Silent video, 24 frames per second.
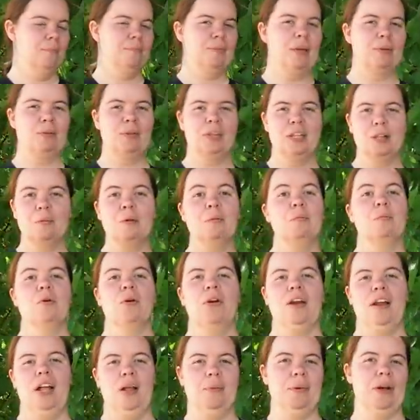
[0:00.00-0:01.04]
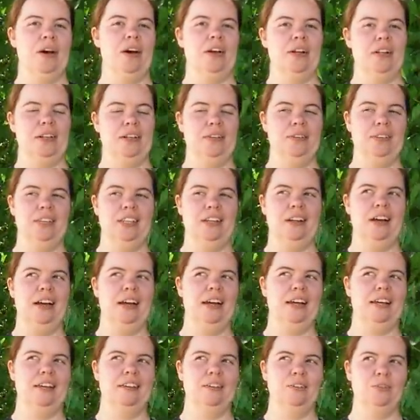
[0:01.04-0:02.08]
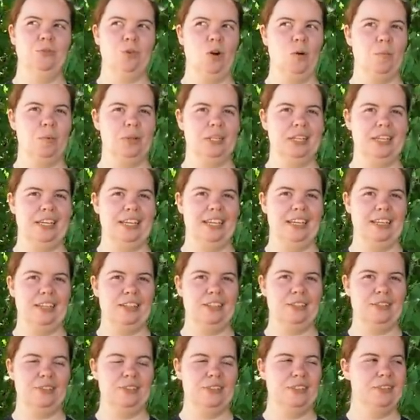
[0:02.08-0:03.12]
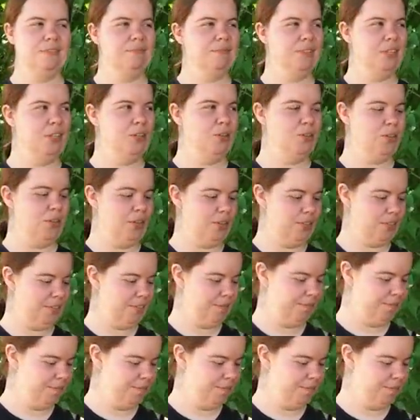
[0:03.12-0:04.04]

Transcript: maybe a little bit more helmet audio than I normally include. Who knows?